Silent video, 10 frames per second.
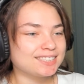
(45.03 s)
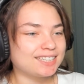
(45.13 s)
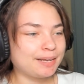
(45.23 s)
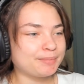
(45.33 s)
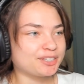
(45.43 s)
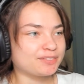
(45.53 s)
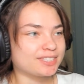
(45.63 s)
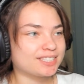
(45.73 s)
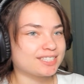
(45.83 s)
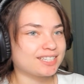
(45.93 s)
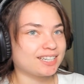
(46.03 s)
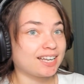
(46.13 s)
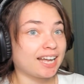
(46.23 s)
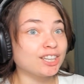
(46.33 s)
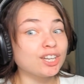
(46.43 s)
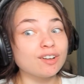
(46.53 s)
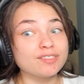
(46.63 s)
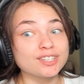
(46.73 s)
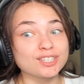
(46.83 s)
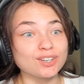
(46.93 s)
I'm nervous. I love
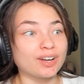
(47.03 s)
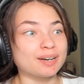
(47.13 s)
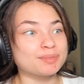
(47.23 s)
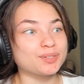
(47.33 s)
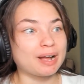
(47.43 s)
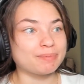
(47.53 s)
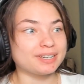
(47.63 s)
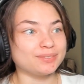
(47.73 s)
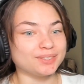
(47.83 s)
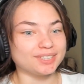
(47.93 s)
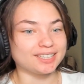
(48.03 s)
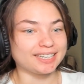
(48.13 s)
this song and I'm so happy he really,